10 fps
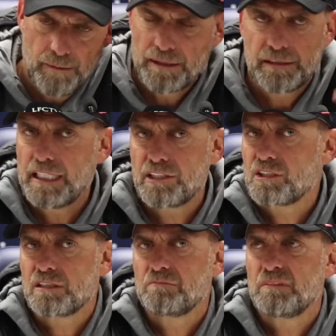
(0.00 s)
But
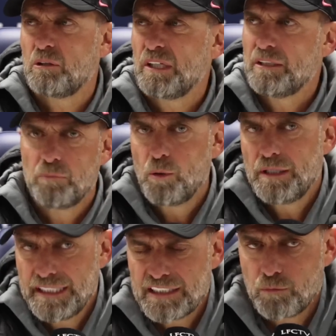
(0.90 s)
that's now
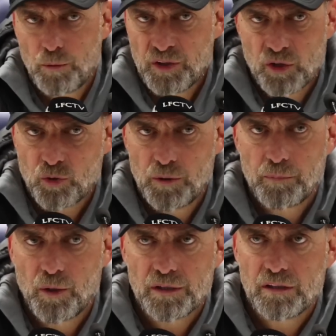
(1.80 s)
in this moment not too
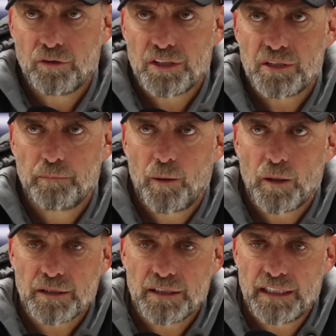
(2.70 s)
important. What is
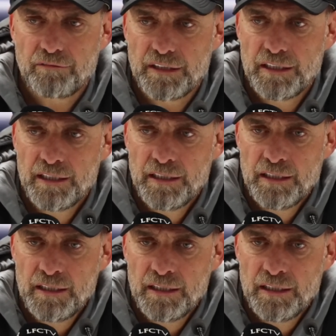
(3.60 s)
important that we